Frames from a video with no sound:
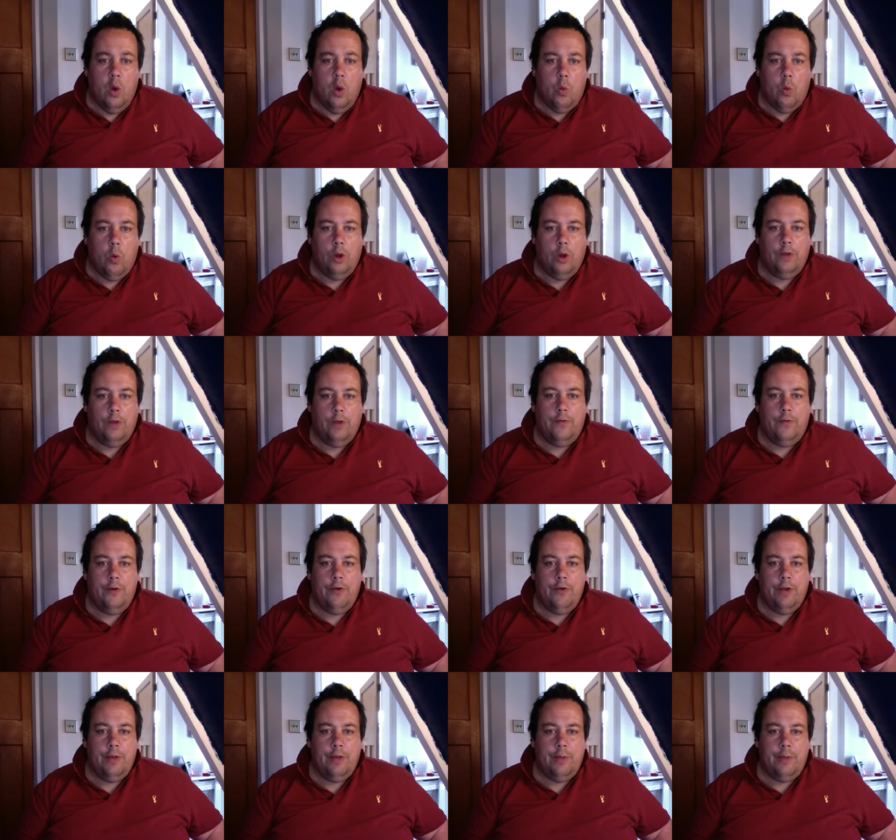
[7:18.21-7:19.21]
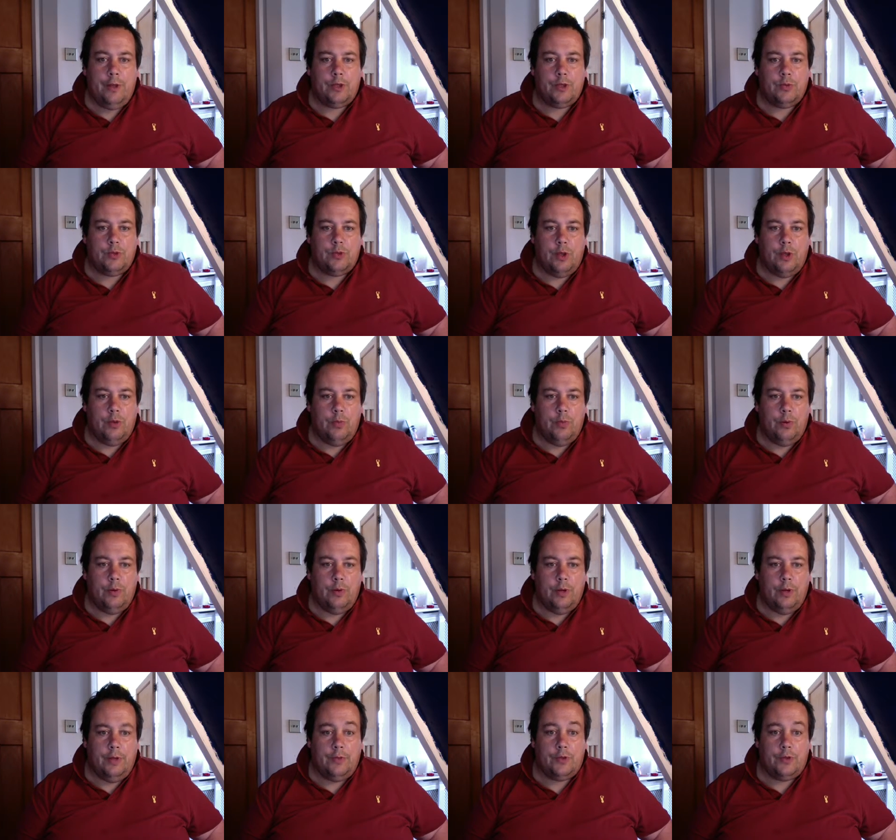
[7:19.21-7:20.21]
One of her emails was open,
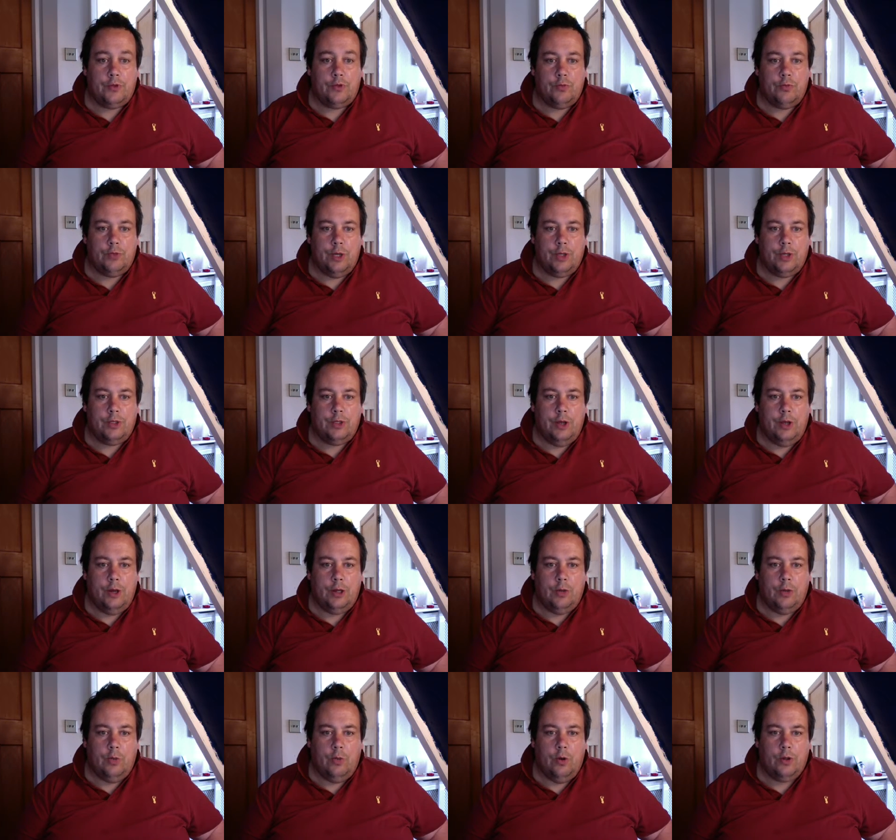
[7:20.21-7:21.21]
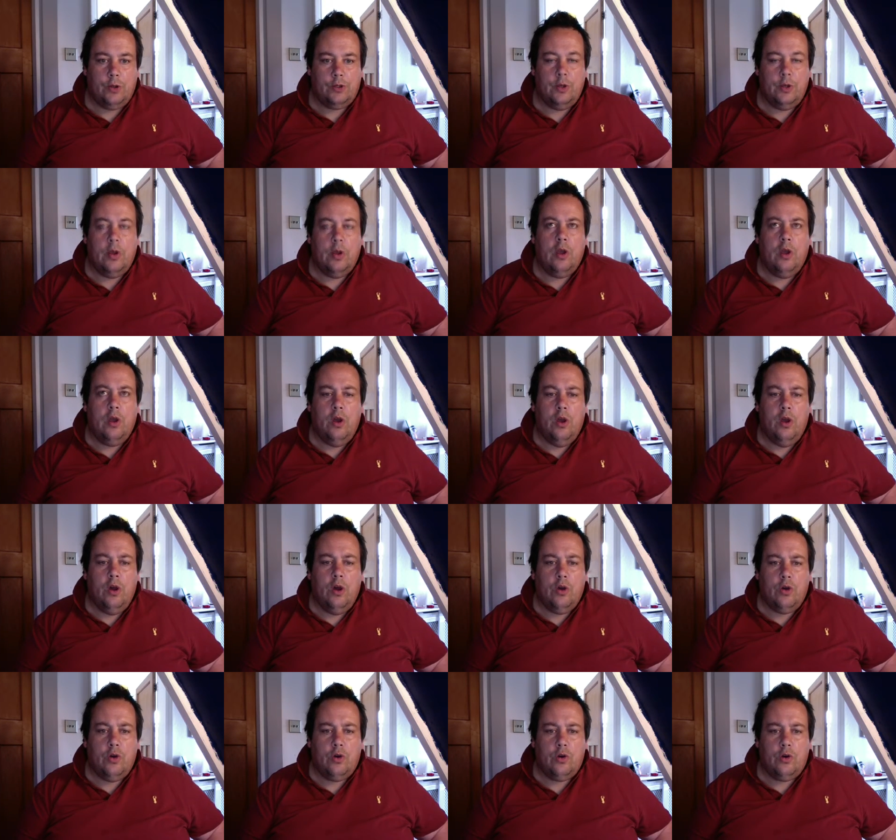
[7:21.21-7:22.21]
and the subject title was,
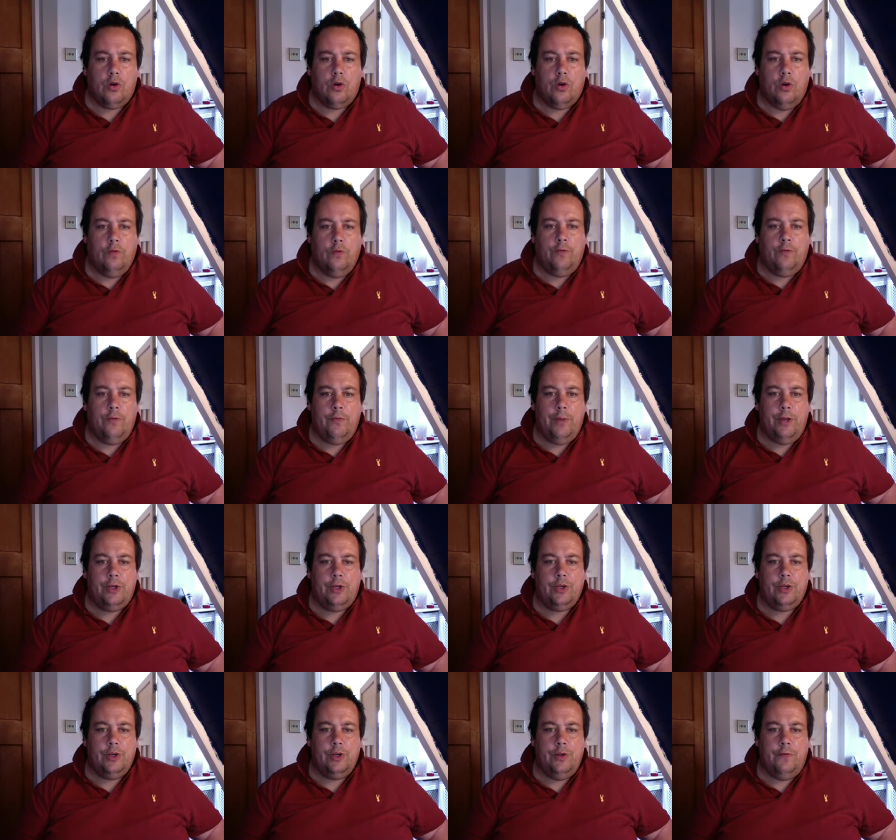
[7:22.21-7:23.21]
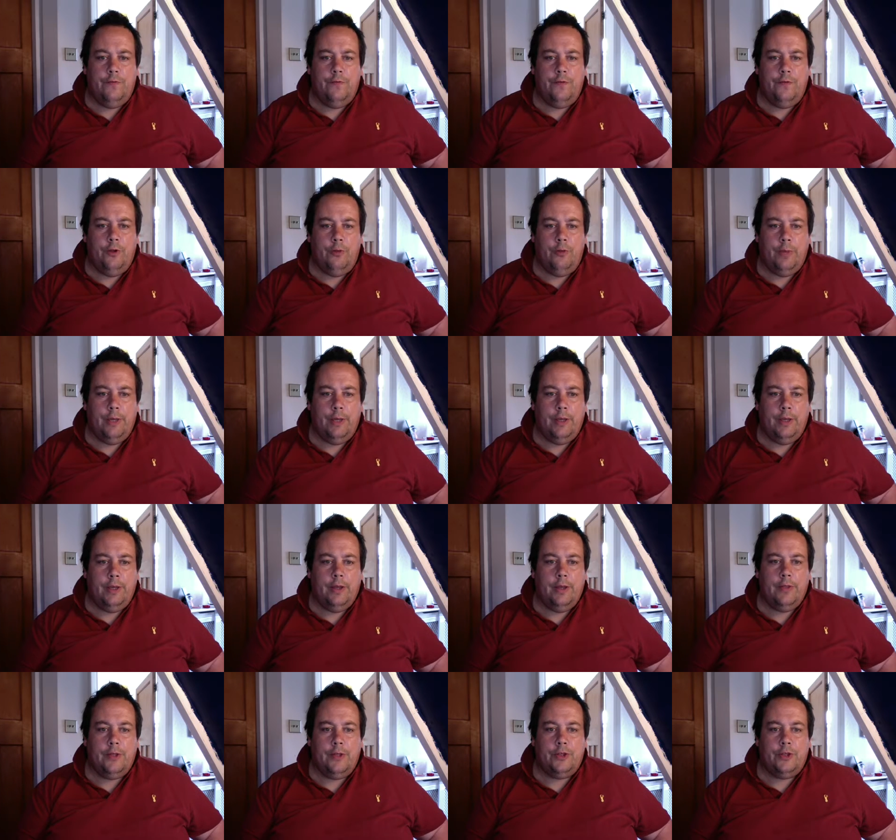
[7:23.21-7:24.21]
Confirmation of Filming
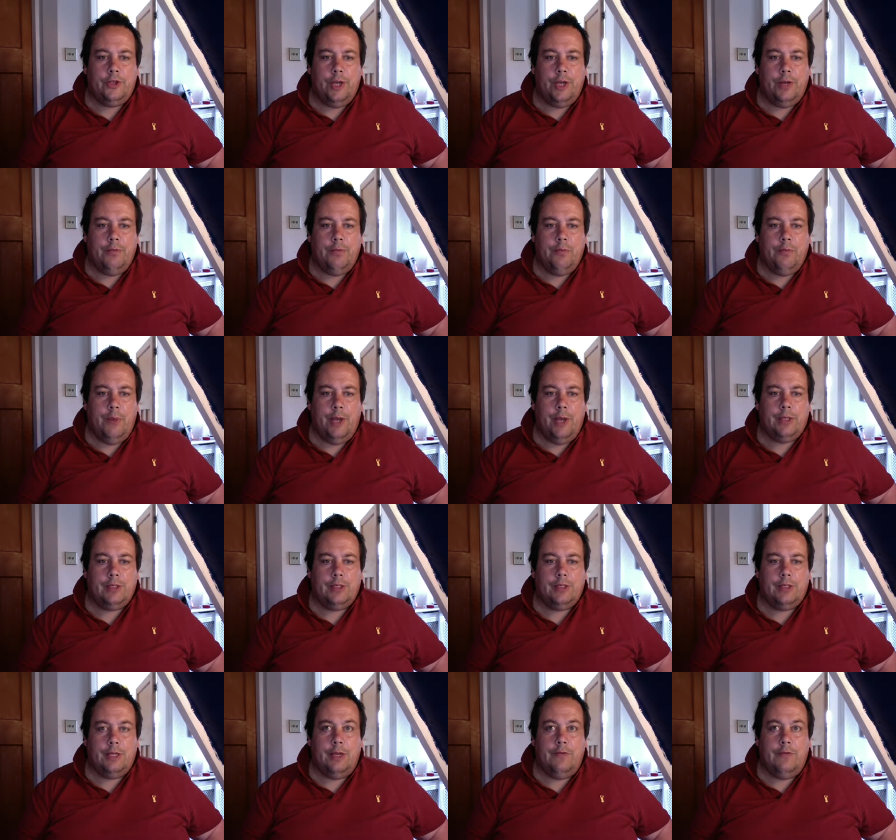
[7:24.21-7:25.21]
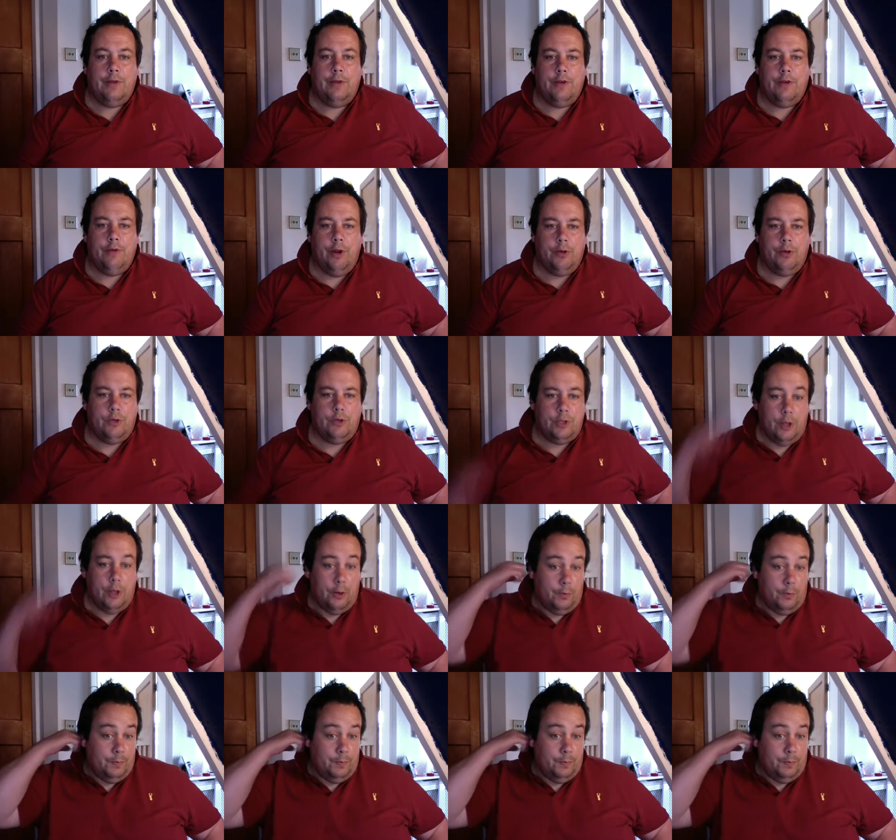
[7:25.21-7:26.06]
the Jed and Baz TV Roadshow.